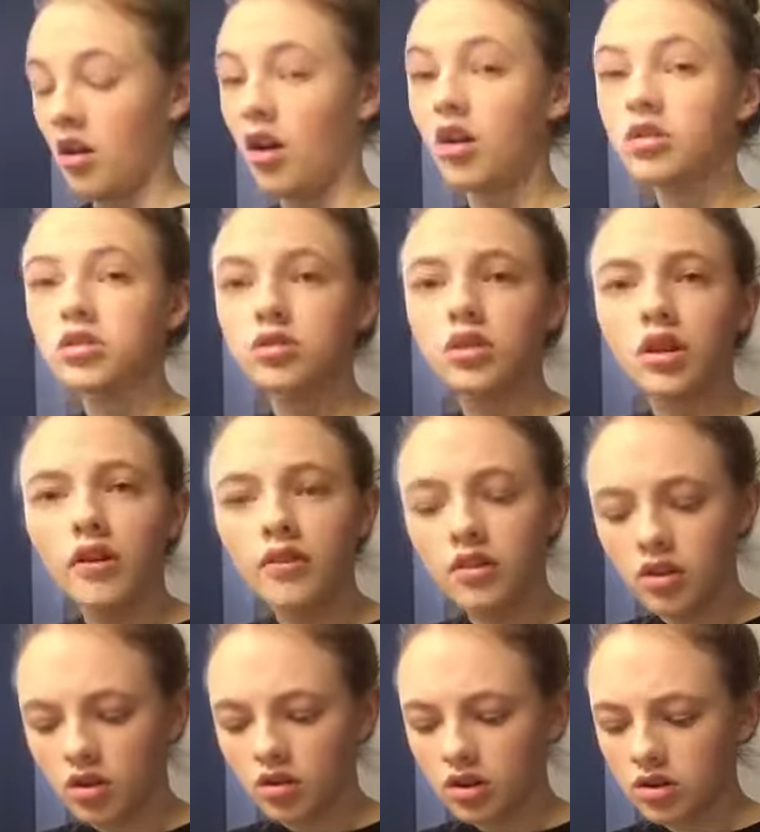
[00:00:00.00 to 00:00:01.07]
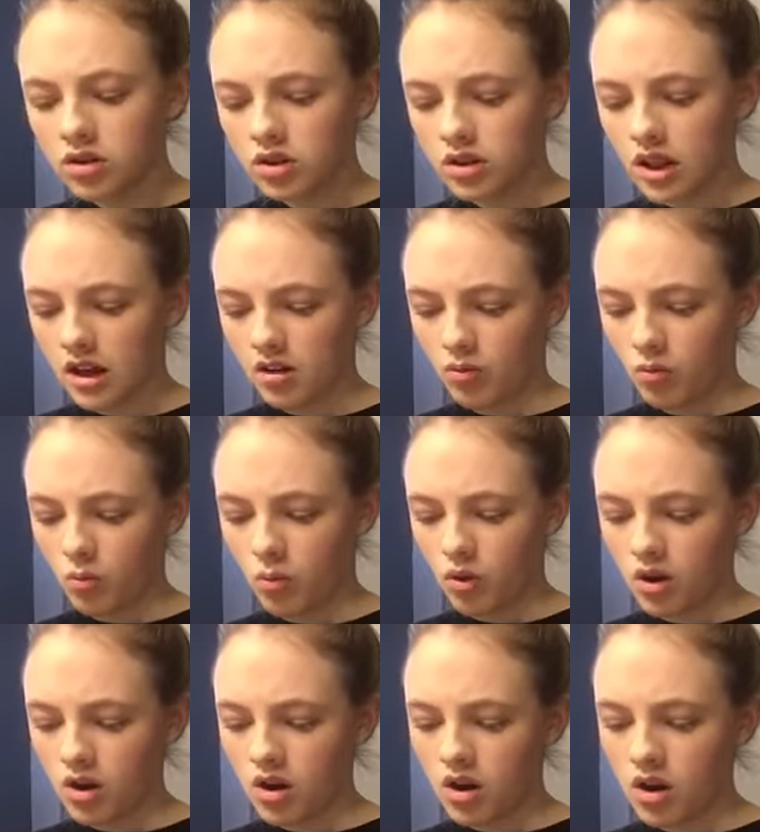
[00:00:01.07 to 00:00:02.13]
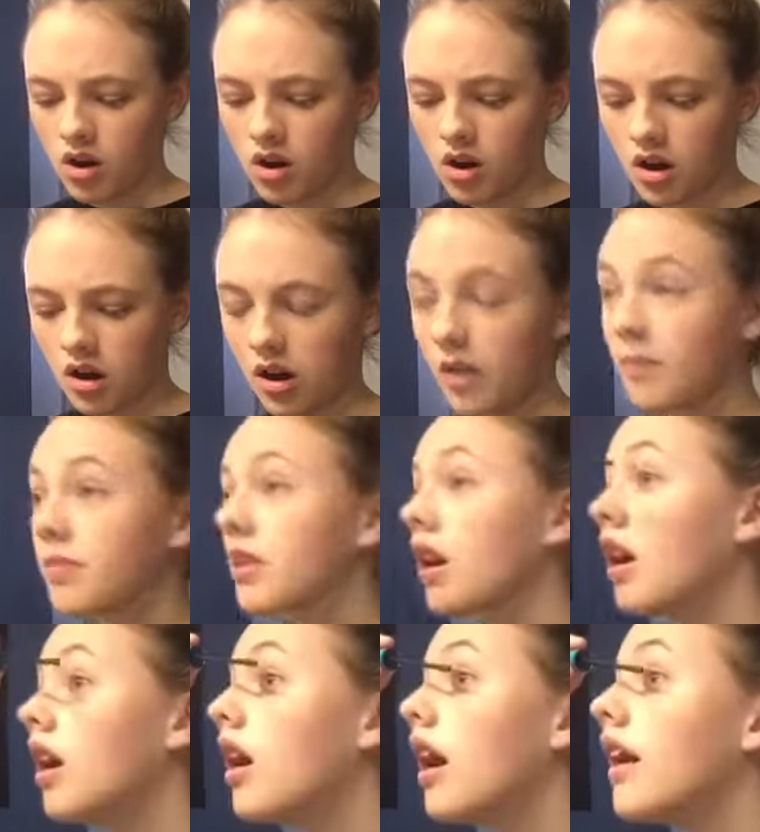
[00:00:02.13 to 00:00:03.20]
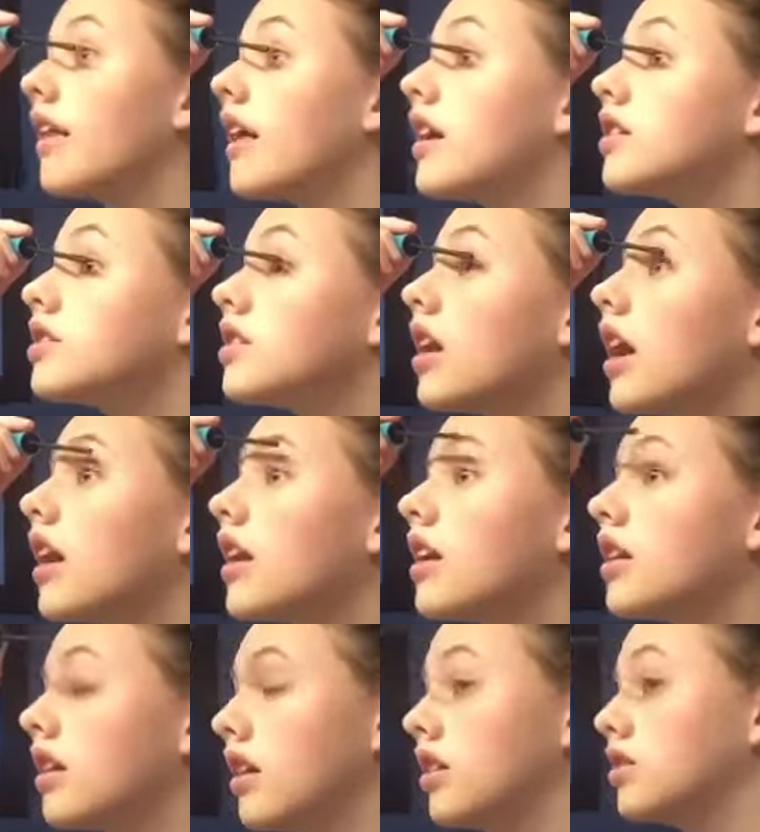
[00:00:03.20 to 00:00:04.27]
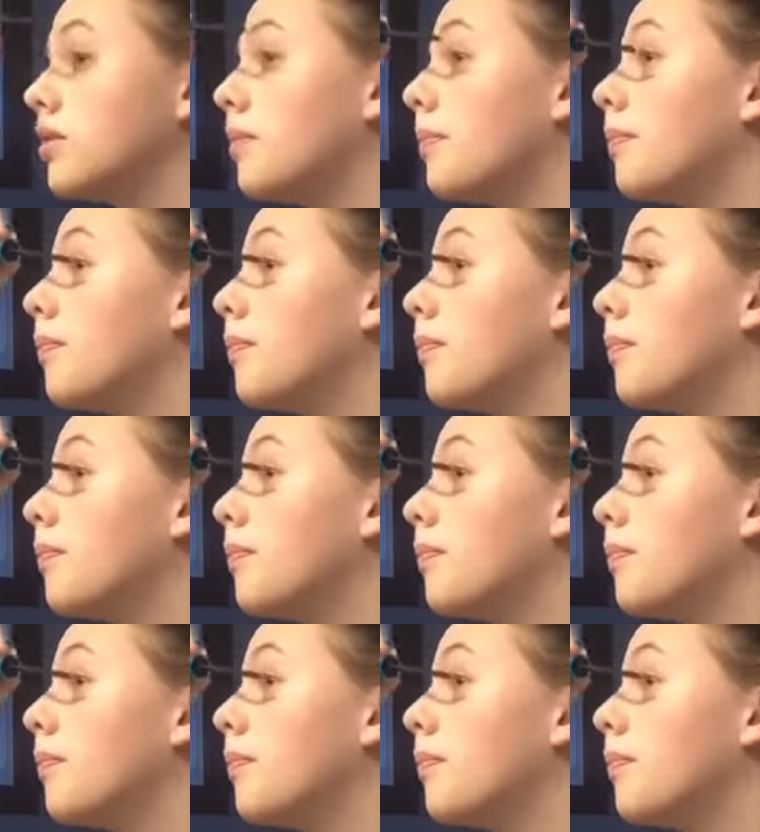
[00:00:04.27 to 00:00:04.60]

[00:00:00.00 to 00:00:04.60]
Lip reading: Also, do you ever notice that one eyelash side is